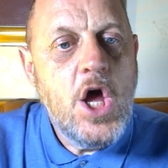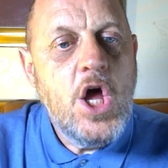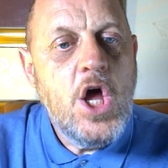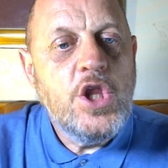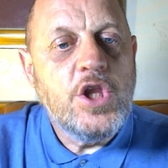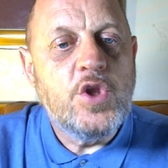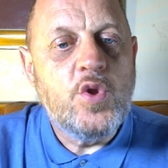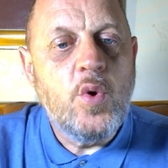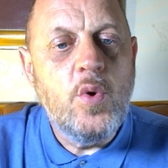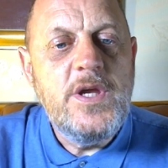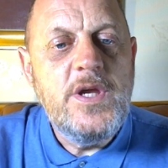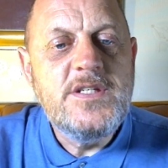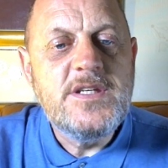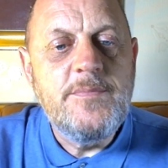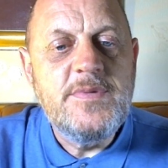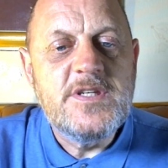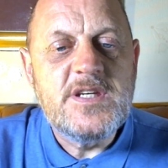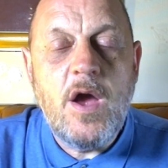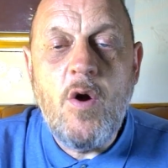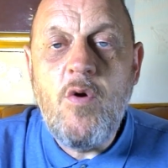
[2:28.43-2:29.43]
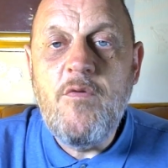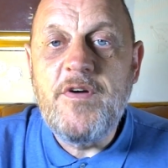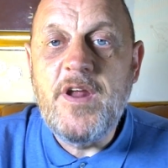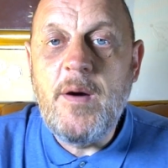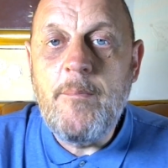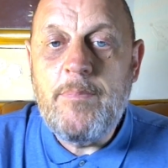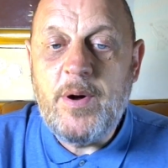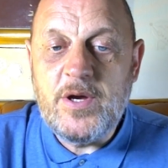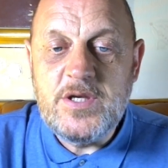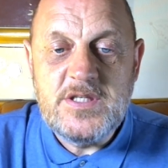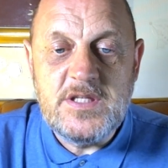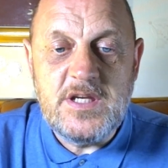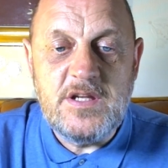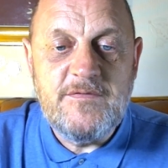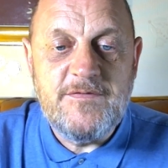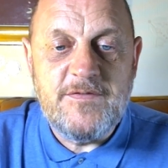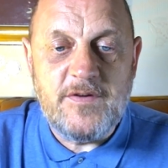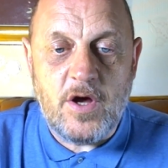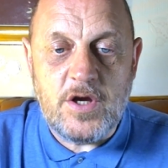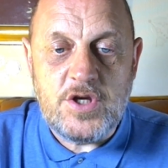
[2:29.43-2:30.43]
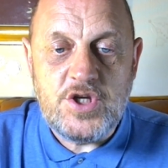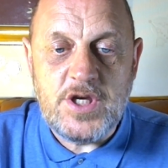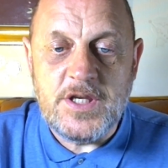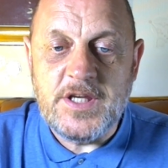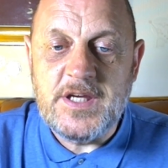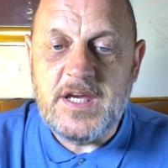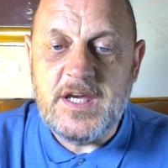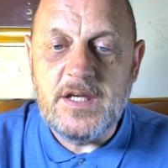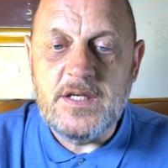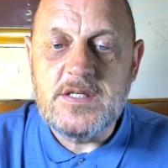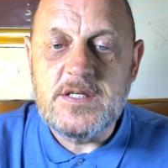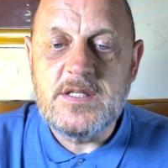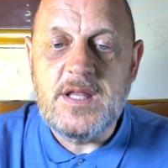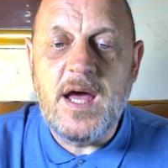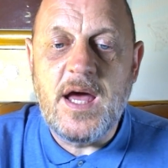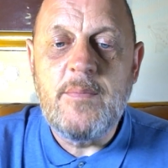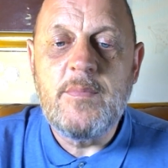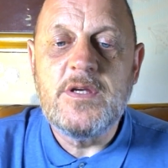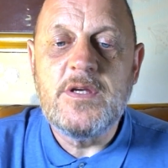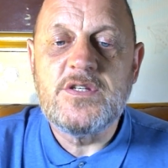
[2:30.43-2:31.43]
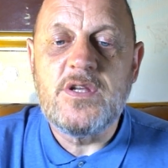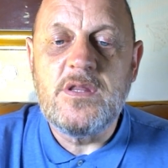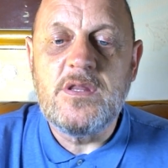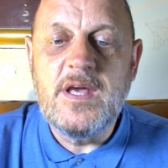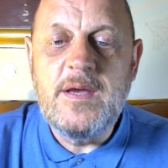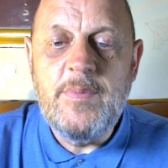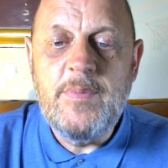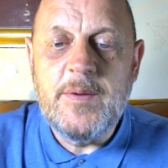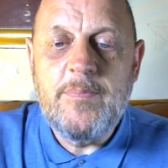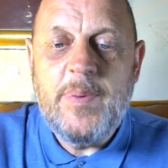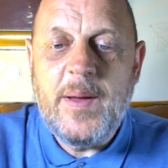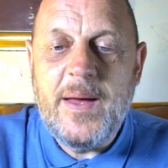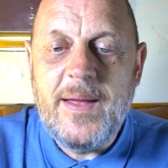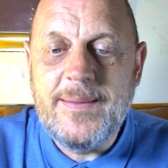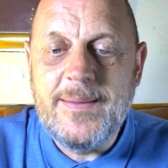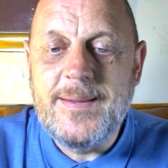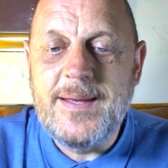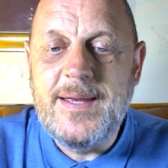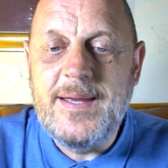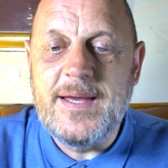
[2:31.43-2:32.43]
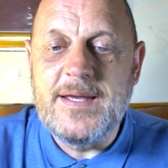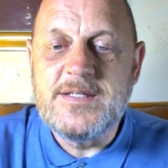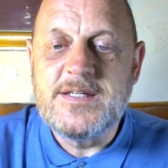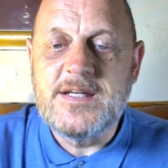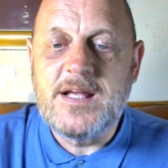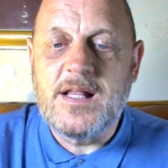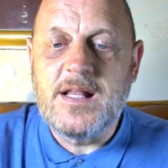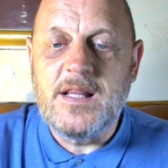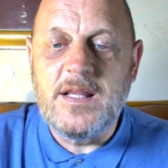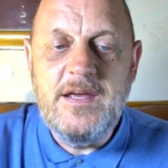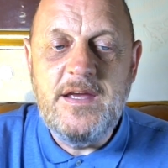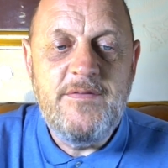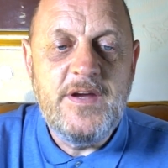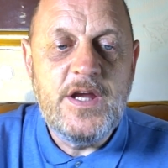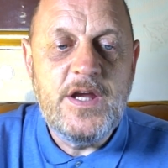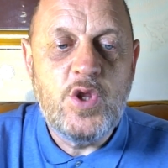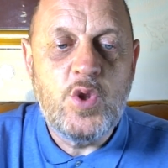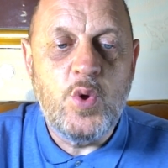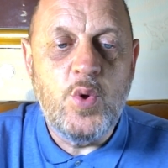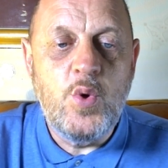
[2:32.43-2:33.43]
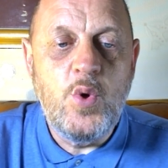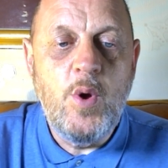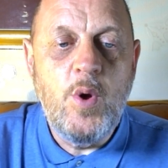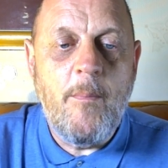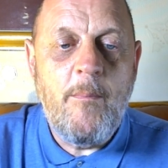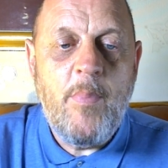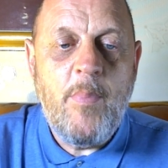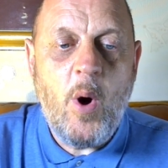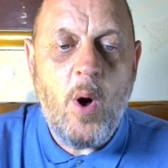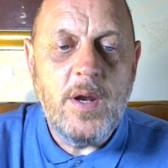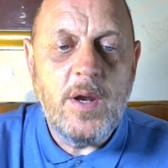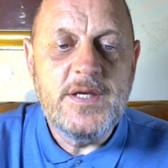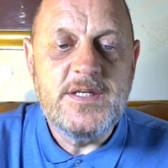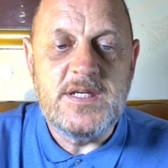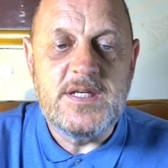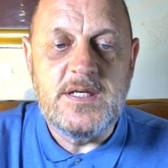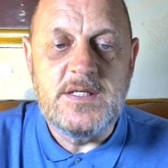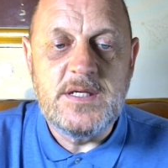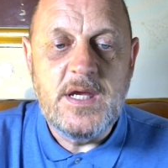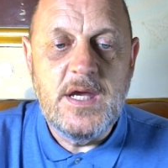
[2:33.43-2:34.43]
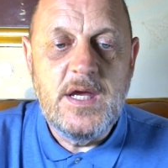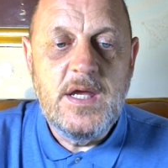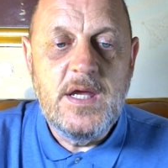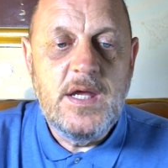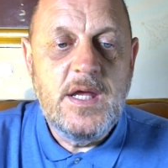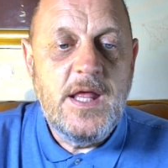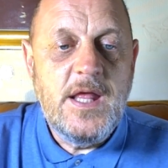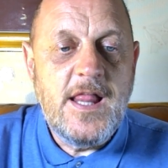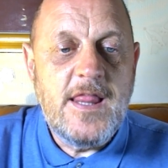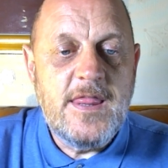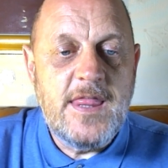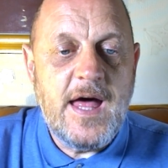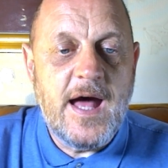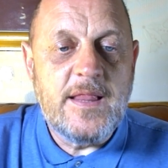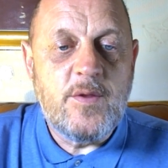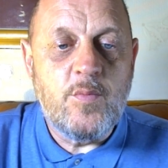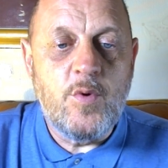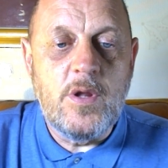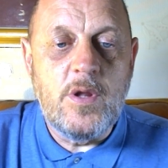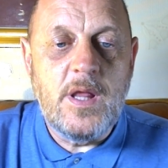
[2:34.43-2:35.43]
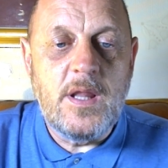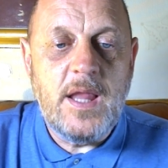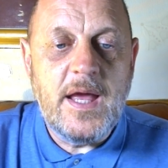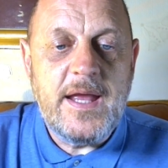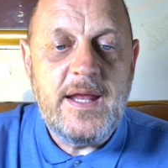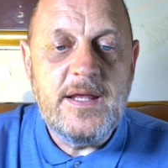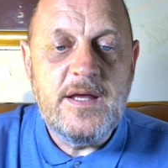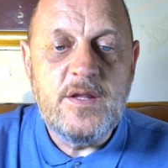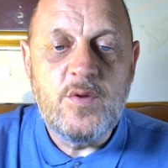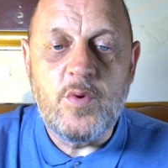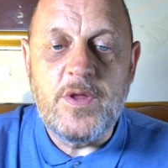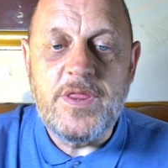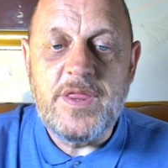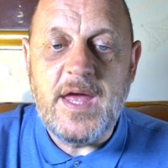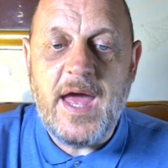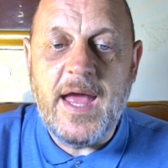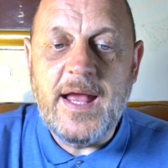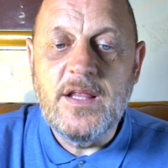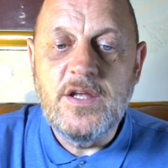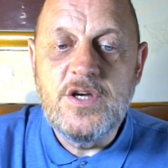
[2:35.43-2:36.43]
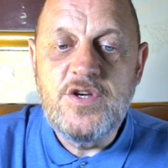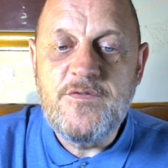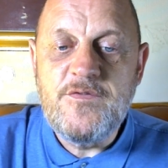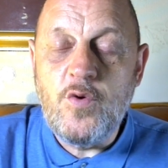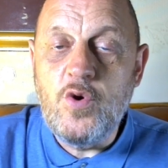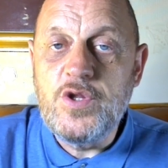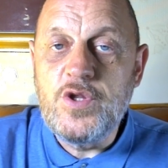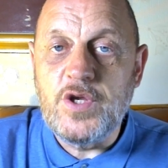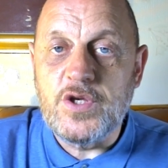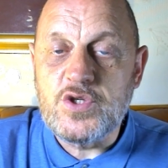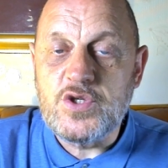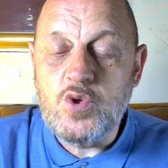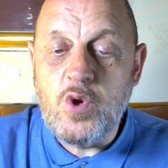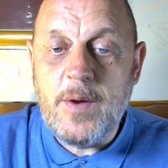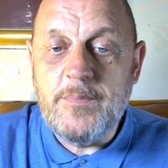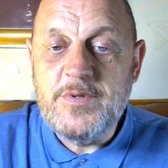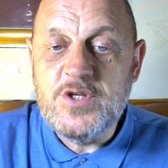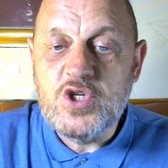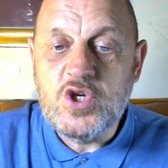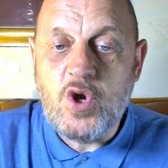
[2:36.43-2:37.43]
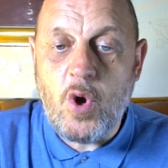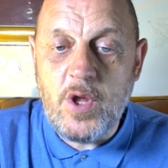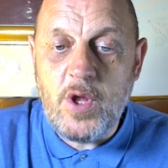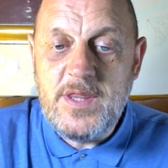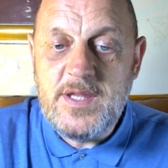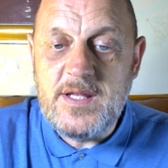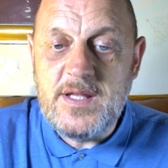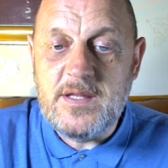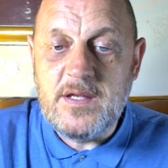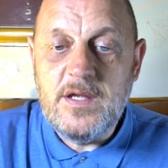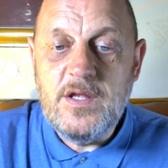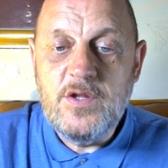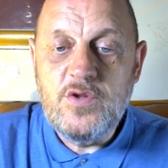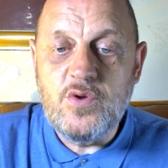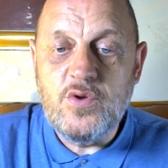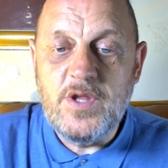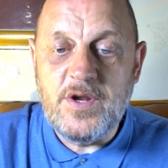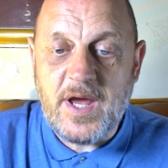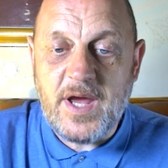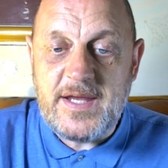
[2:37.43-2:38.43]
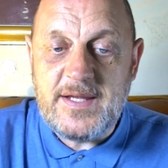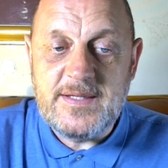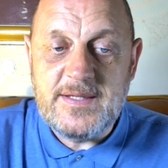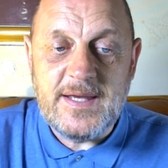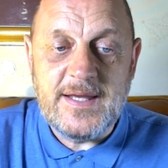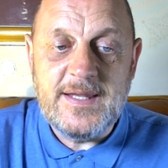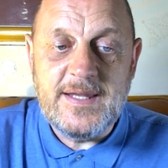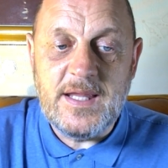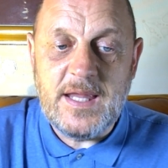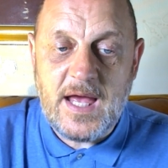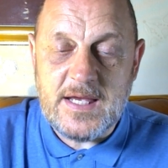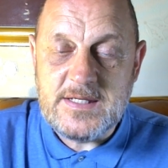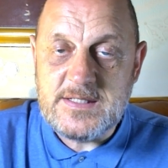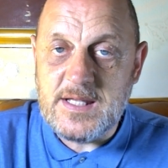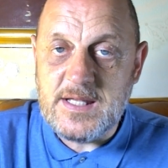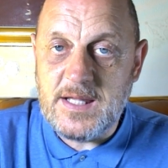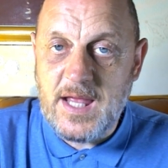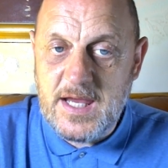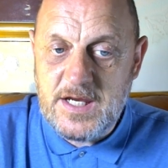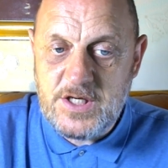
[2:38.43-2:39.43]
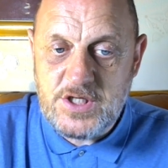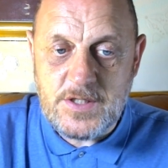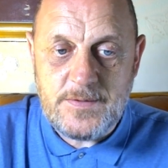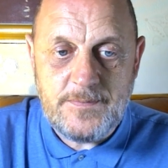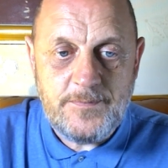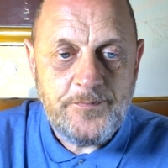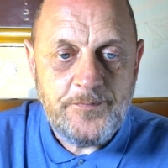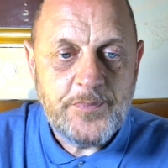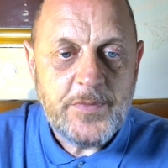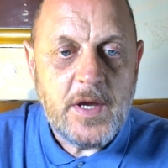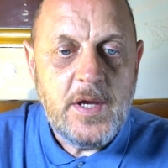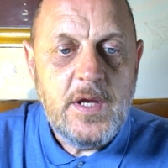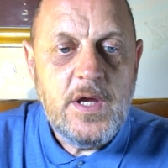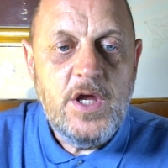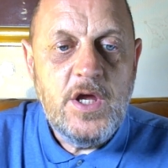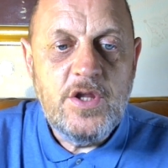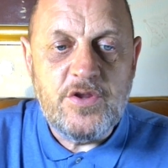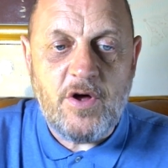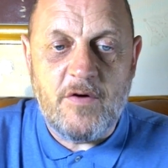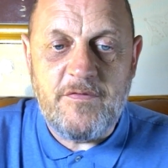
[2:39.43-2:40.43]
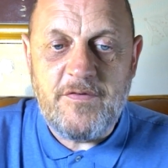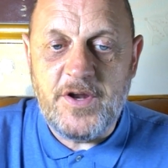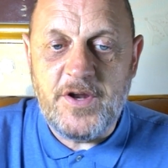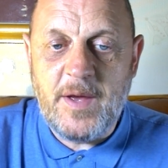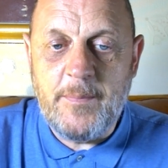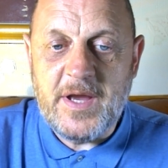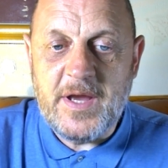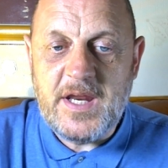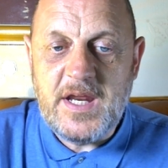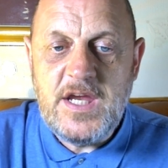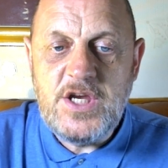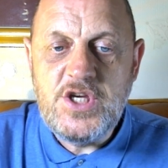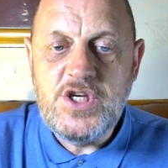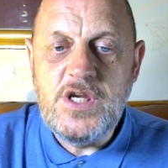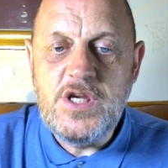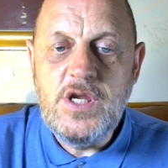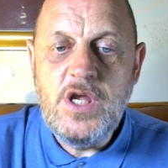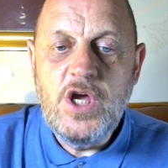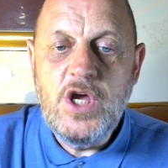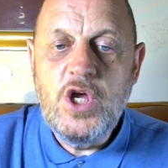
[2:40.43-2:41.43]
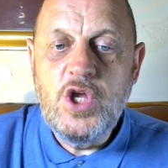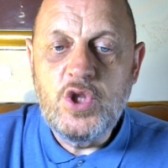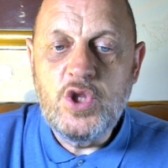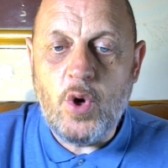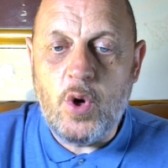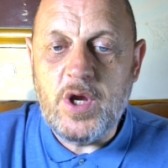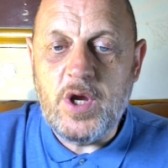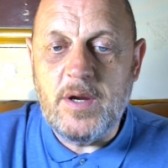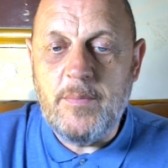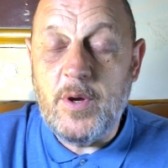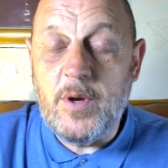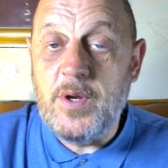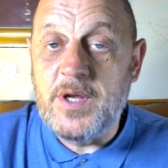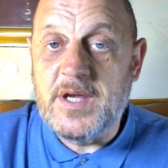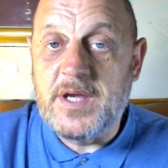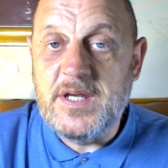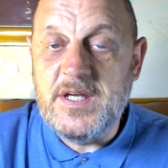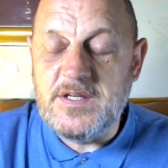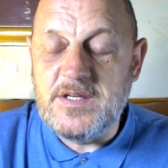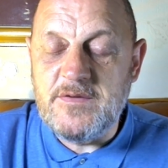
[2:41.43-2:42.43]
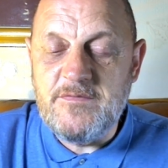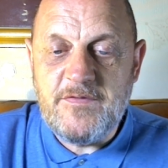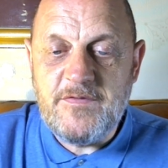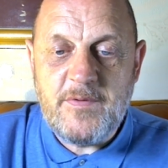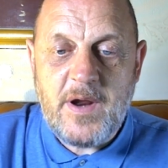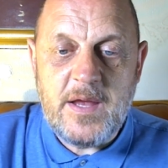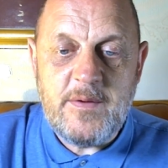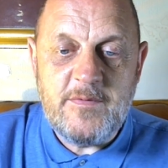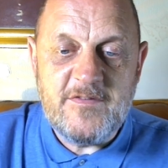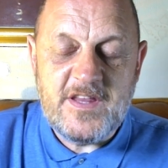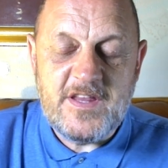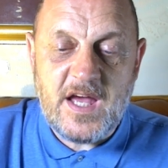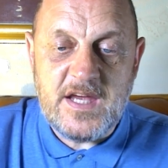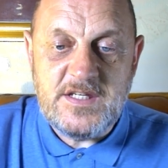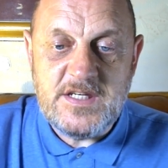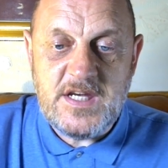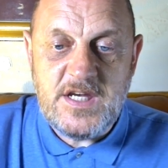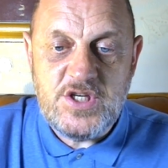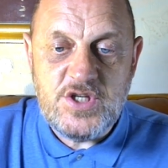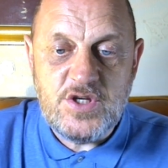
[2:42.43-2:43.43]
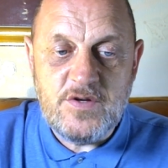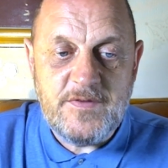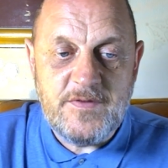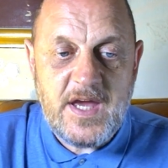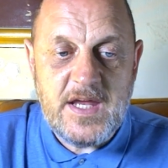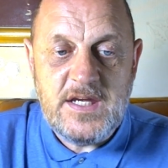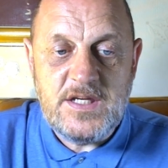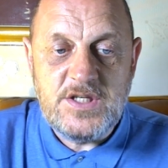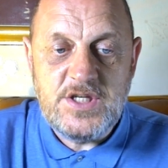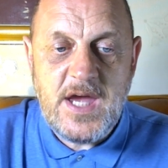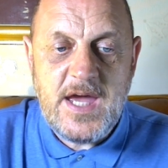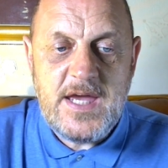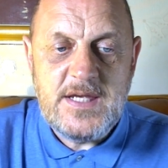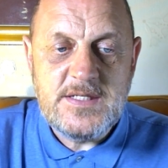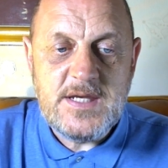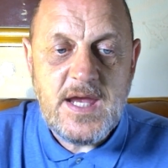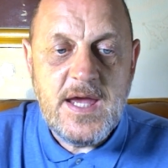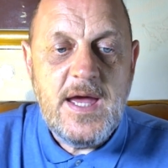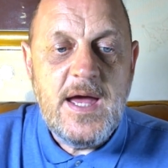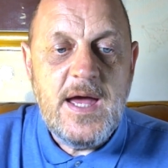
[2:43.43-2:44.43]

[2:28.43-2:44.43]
The Tories themselves are a busted flush, and Keir Starmer's Labour Party is cleaving to policies that will align it with the English voters who absconded to the right in the last election. Tough on immigration, talking about increasing privatisation of the NHS,